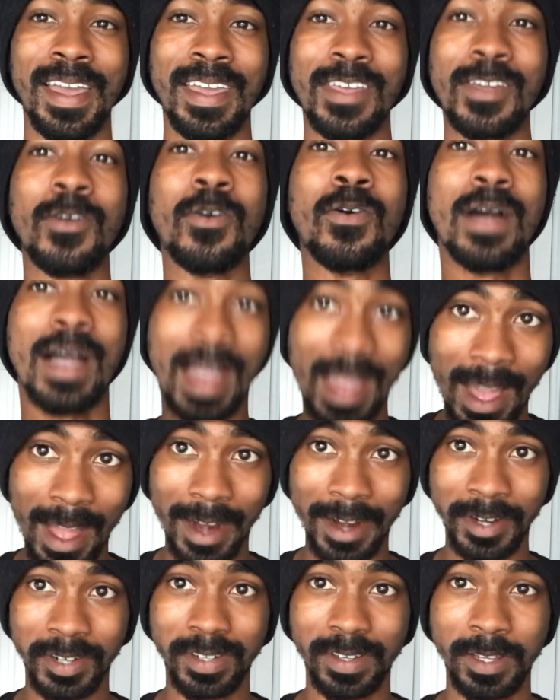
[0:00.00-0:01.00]
you
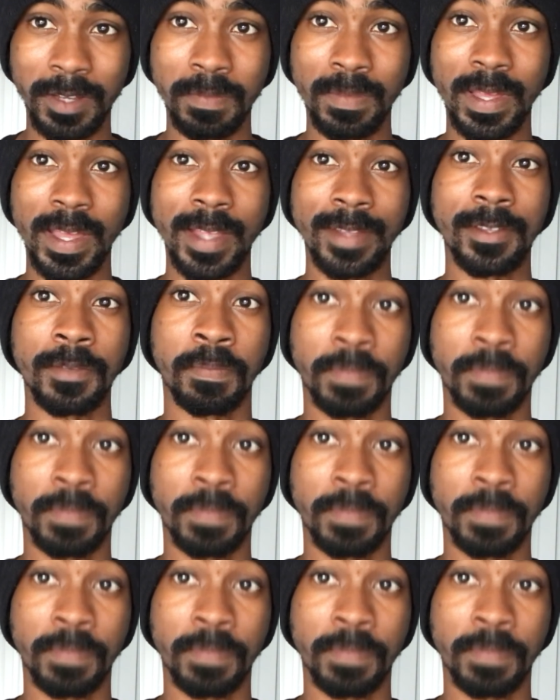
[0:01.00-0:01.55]
actually make the